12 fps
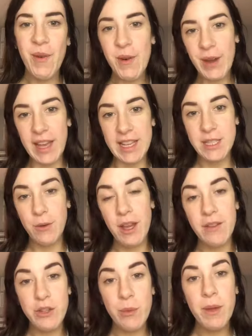Okay, so I
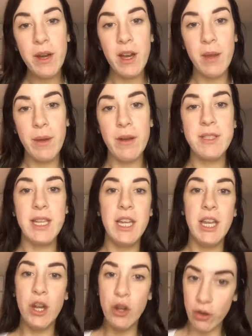have done my eyebrows in
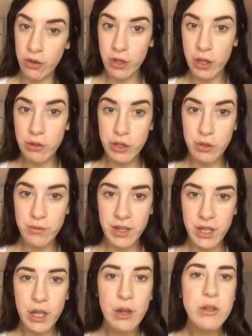another YouTube
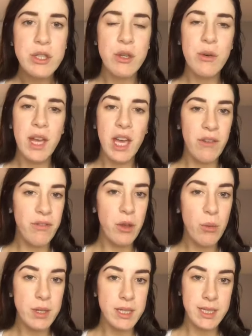video, so if you
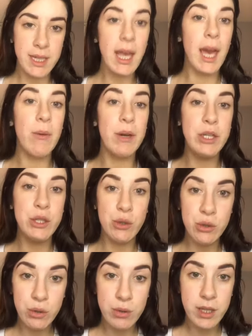want to see how I've
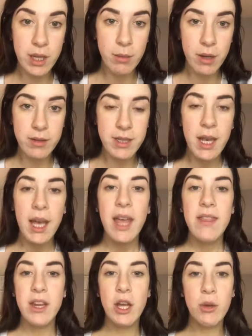done those eyebrows,
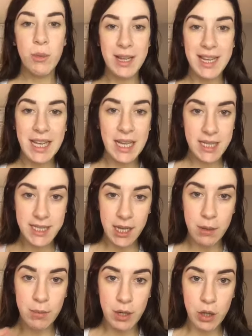then I will link it
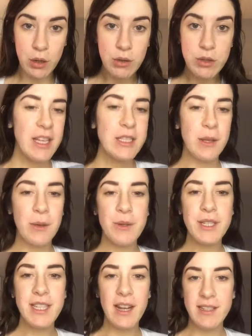down below. So I'm going
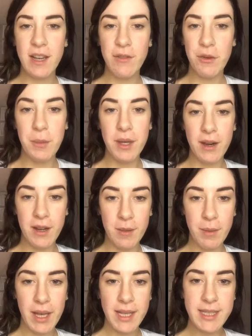to start off with my eye
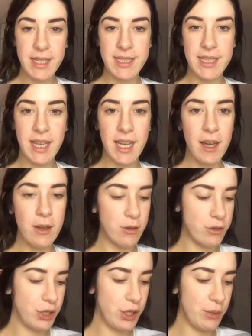base, and today I'm
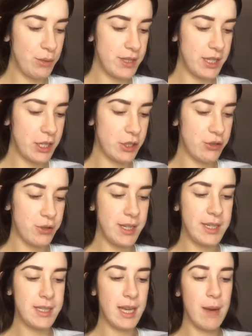going to use the
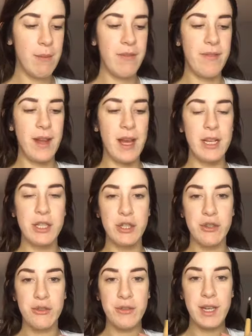Catrice Camouflage
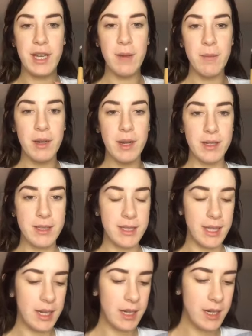Cream
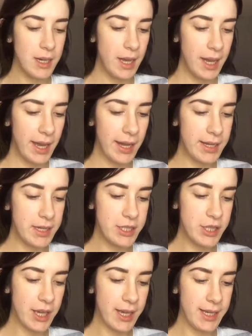Concealer in the
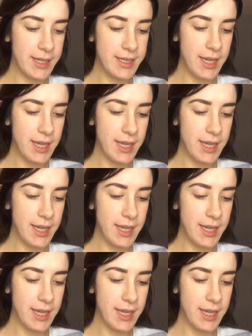shade